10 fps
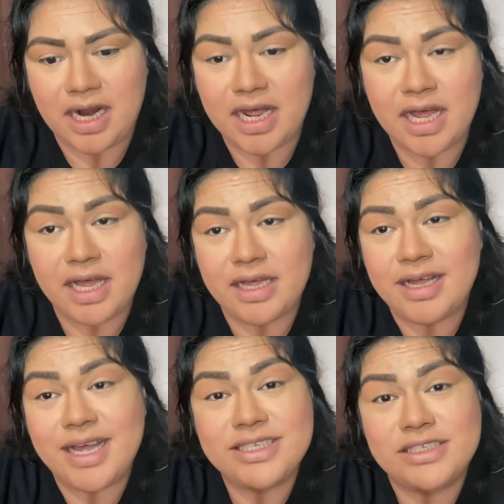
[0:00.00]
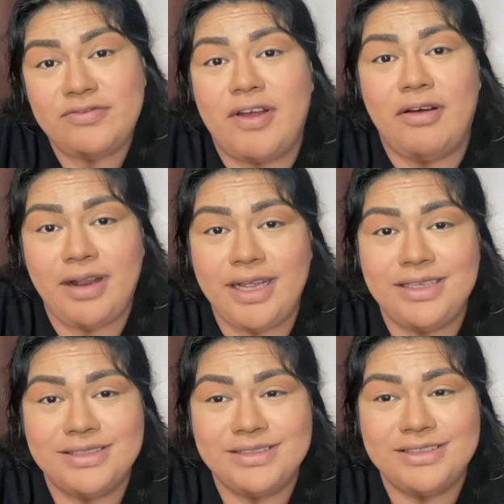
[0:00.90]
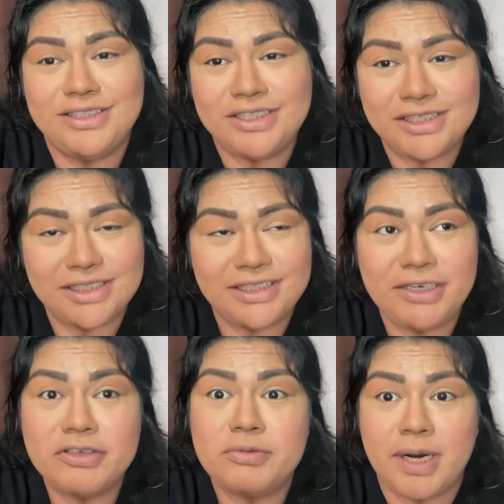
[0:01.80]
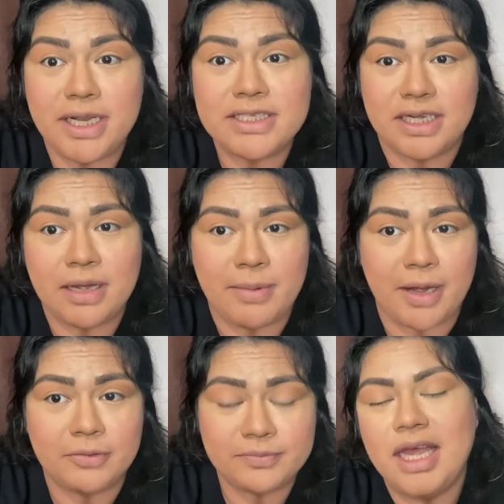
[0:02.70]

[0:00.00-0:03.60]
I just felt like she was ready to come out.